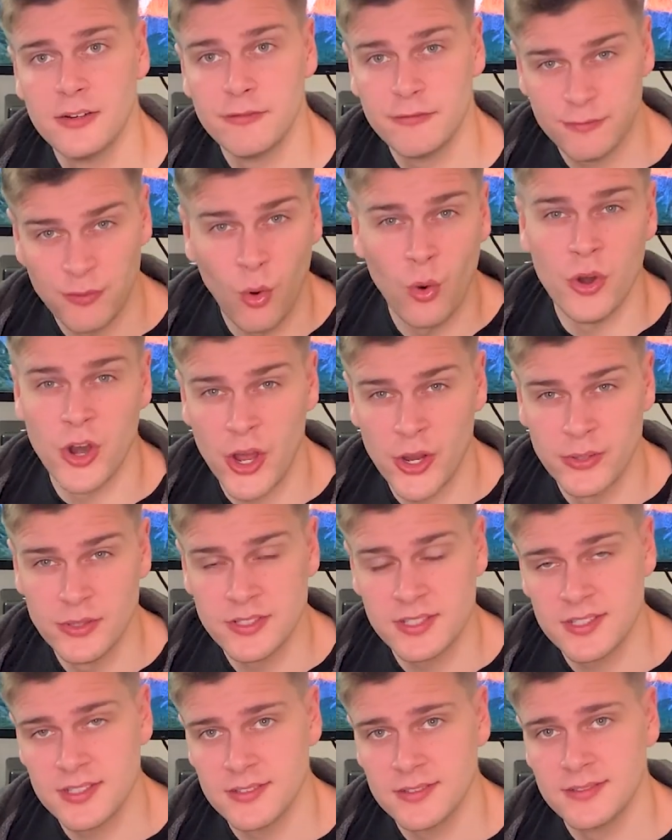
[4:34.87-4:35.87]
4
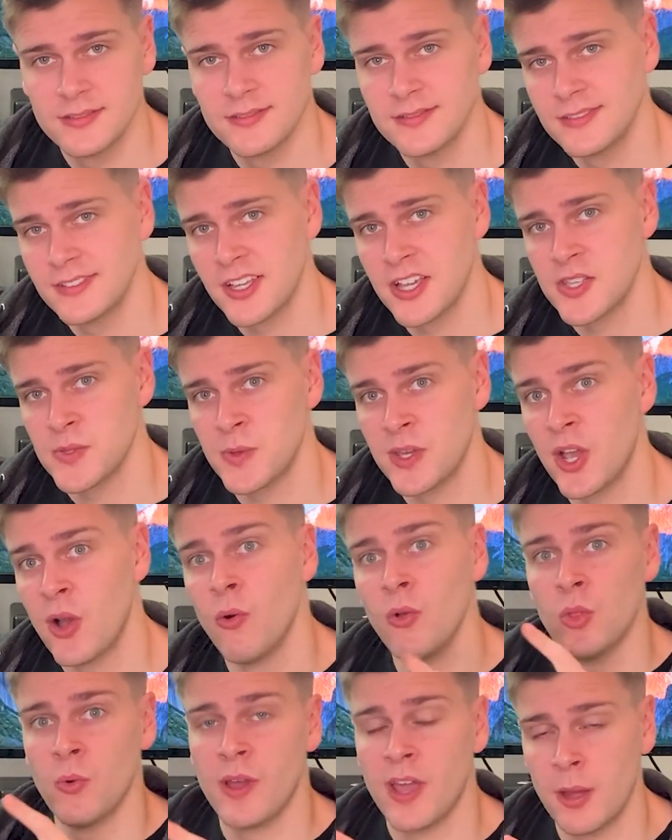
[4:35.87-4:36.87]
notes, because we go
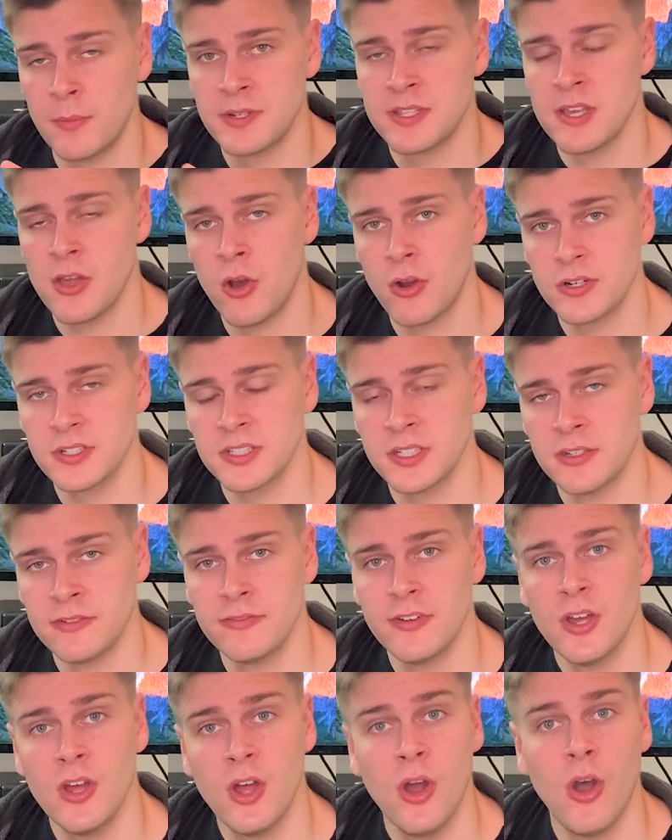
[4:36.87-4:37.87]
all the way up to the
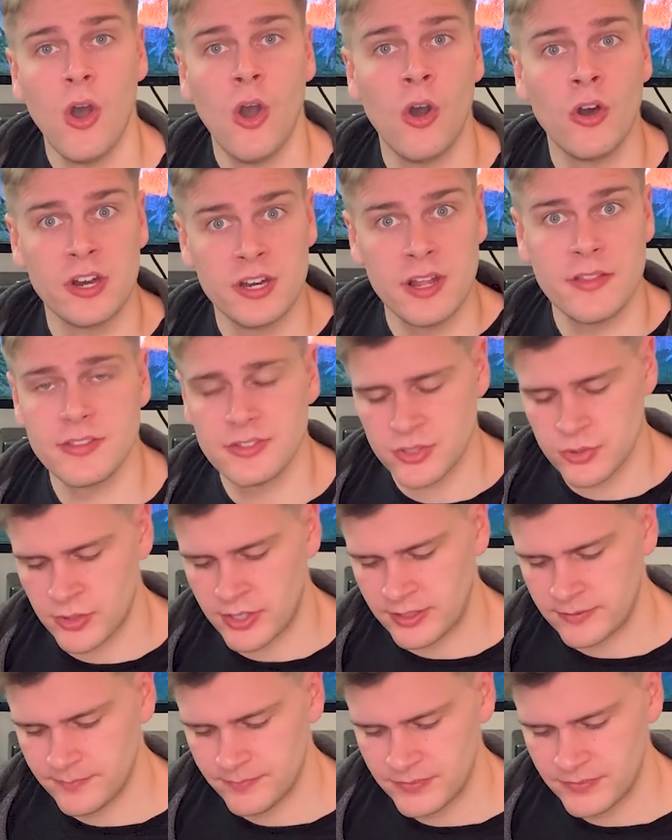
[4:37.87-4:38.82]
octave, on another string.